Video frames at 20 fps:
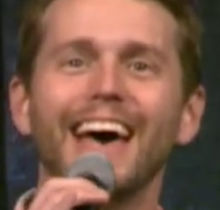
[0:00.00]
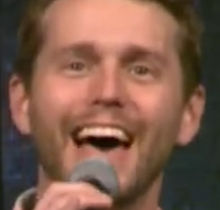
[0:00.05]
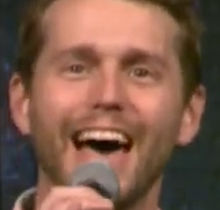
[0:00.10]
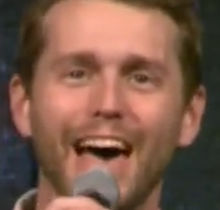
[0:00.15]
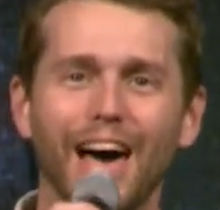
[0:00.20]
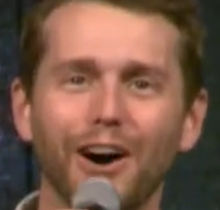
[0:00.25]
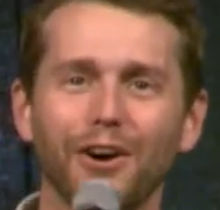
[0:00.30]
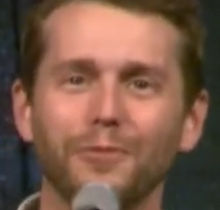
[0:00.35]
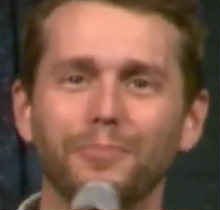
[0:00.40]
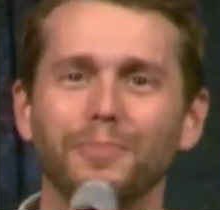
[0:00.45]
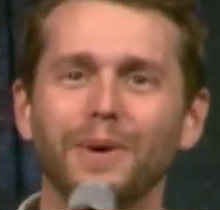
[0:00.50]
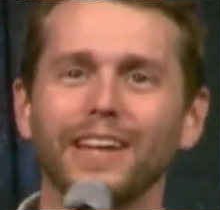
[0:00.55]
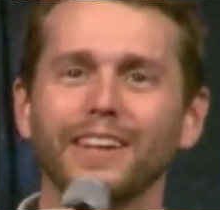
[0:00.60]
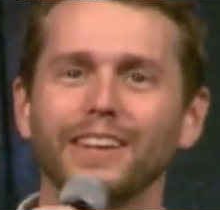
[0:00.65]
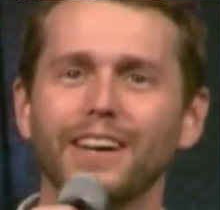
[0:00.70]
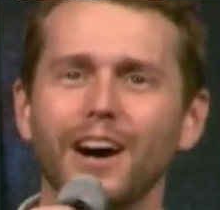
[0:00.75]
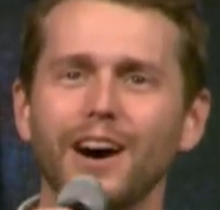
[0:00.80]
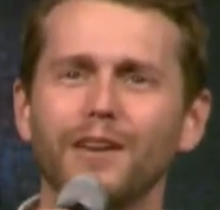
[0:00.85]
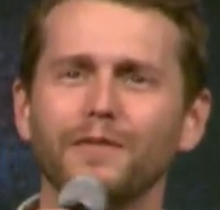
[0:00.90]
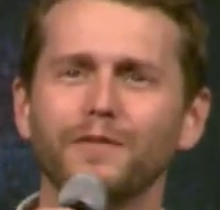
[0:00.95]
help
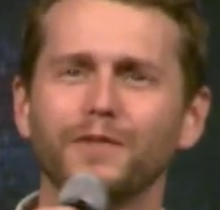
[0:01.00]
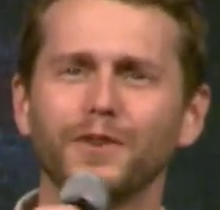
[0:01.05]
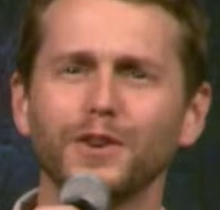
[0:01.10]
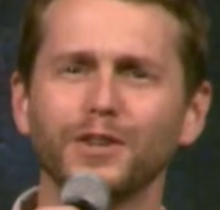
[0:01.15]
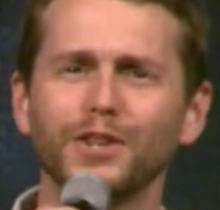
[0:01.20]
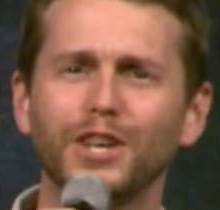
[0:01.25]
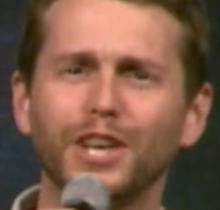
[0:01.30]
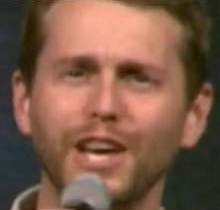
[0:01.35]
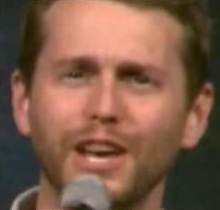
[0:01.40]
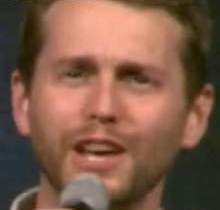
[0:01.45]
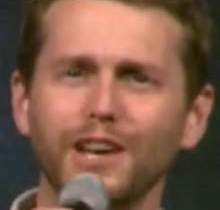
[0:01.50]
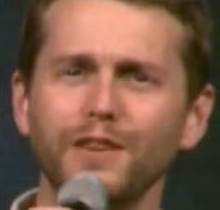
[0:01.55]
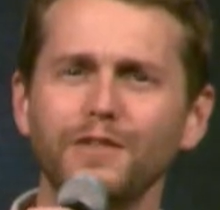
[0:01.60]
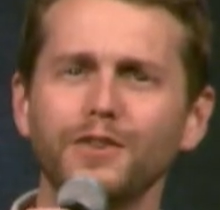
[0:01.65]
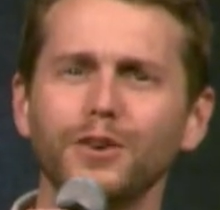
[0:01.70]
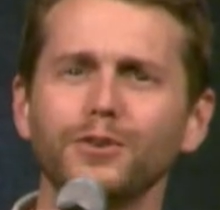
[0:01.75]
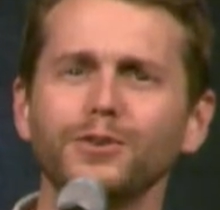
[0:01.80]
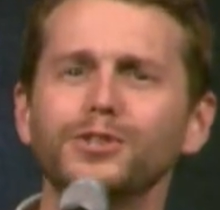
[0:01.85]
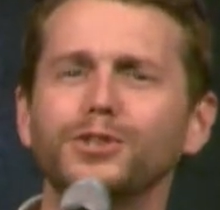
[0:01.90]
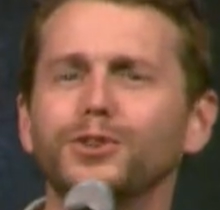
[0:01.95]
and comfort
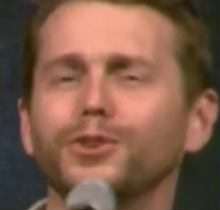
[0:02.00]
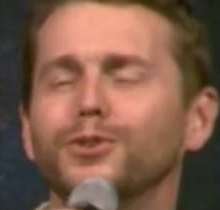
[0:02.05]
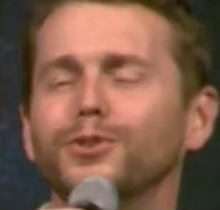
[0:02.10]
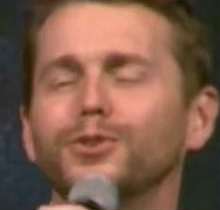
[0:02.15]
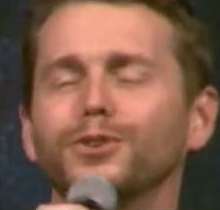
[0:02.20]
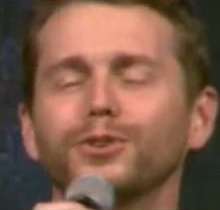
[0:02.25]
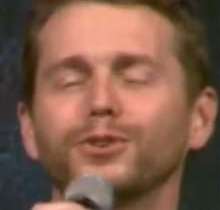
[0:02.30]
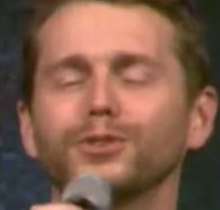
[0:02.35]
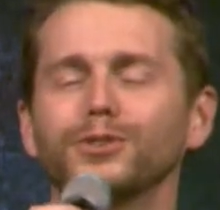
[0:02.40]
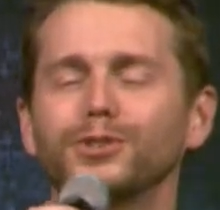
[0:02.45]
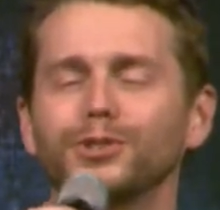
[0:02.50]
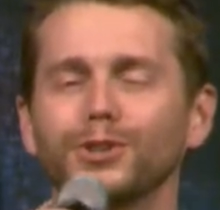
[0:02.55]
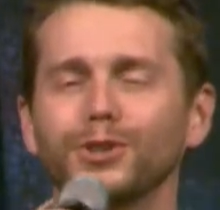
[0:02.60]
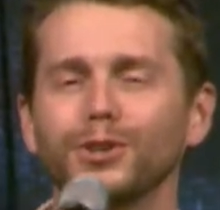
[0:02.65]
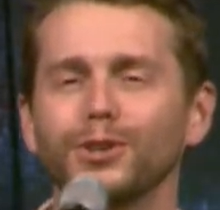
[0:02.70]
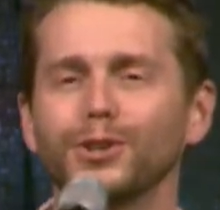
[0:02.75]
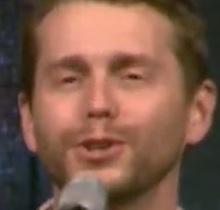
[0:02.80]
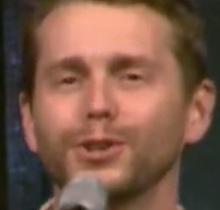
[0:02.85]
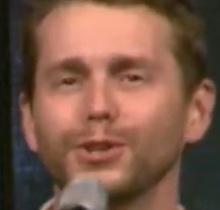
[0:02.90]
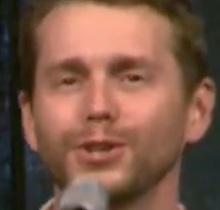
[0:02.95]
give you to your
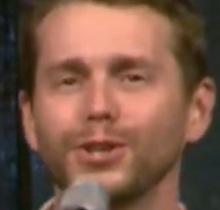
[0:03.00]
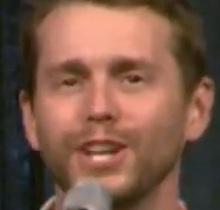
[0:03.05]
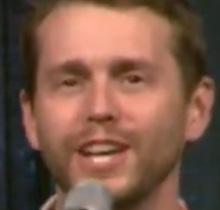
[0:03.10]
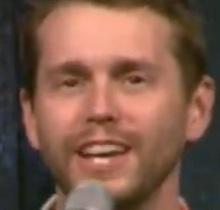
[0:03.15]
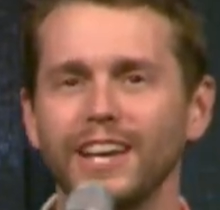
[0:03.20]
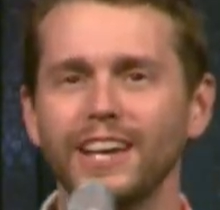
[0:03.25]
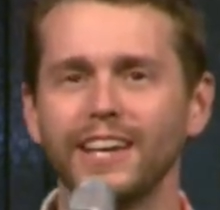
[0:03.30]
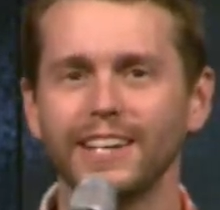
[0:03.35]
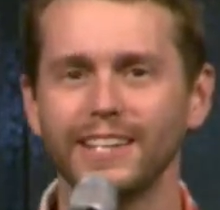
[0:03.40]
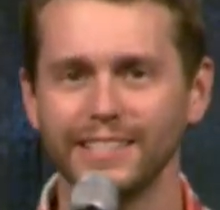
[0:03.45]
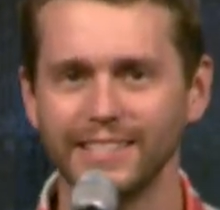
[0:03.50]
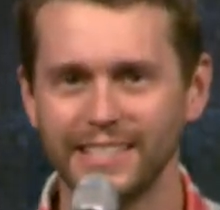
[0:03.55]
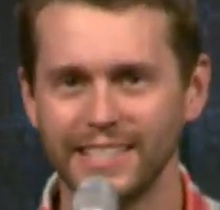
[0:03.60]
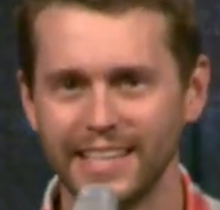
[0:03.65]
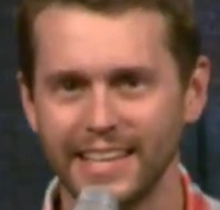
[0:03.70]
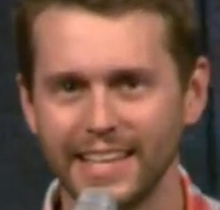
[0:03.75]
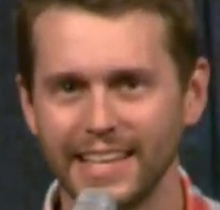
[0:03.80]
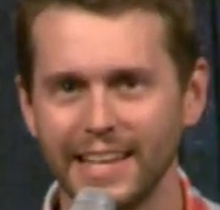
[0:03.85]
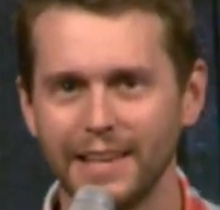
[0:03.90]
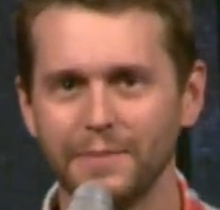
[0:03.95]
journeys,
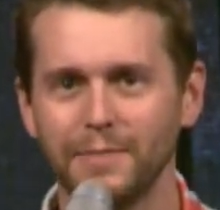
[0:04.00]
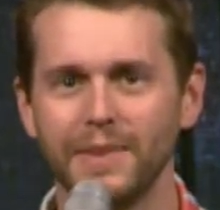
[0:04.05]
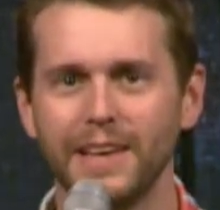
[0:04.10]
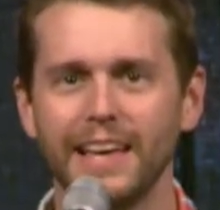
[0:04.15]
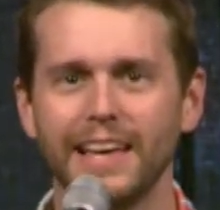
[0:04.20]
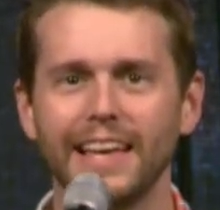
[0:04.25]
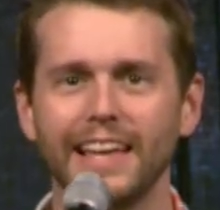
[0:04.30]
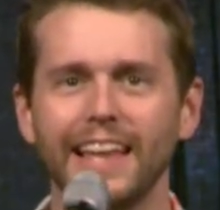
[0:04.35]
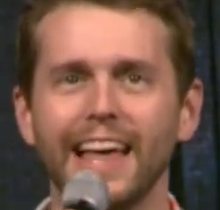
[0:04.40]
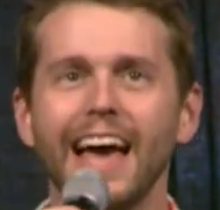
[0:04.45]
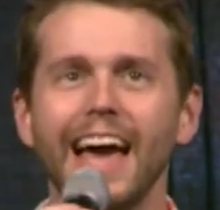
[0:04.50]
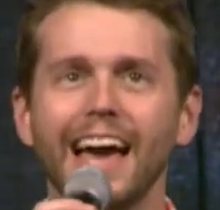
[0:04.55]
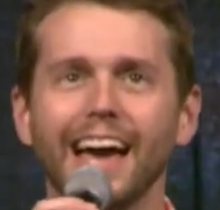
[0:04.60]
and amen.